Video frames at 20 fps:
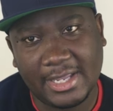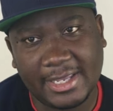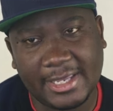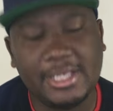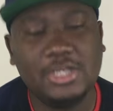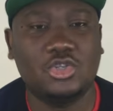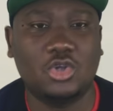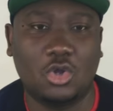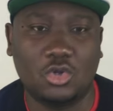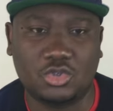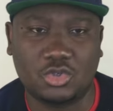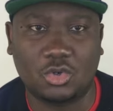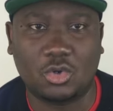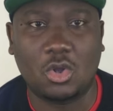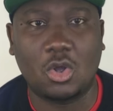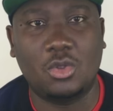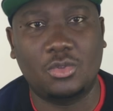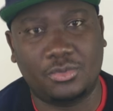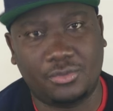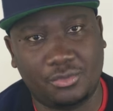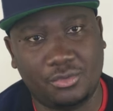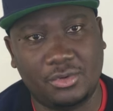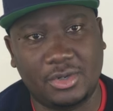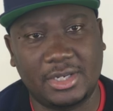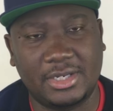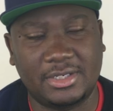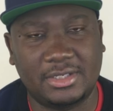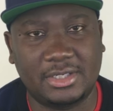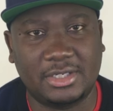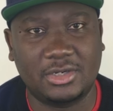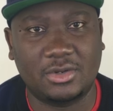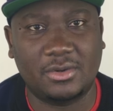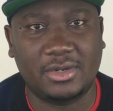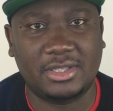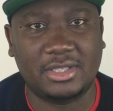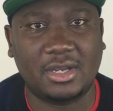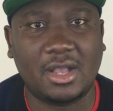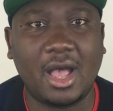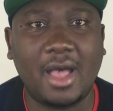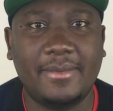he's also gone through in, you know,
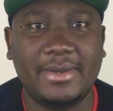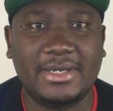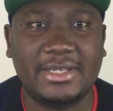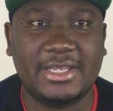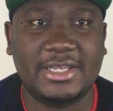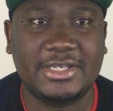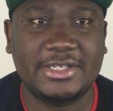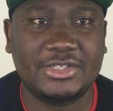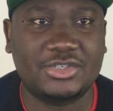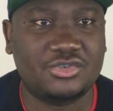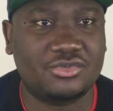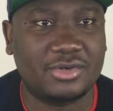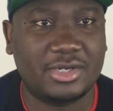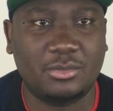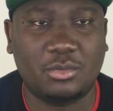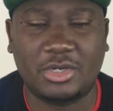in the comedy industry.